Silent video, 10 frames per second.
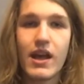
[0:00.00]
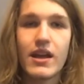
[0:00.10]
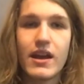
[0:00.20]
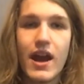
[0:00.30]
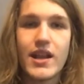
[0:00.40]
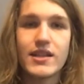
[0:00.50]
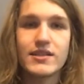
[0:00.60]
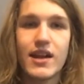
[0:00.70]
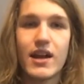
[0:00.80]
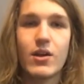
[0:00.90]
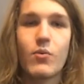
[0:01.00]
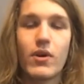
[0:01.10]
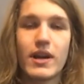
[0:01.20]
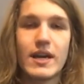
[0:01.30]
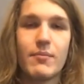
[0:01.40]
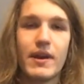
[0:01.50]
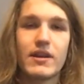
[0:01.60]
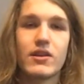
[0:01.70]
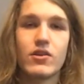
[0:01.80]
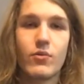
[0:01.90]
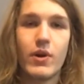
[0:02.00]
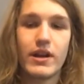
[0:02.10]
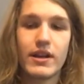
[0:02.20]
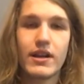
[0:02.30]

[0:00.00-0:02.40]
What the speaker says: you got to decide what kind of bike you want to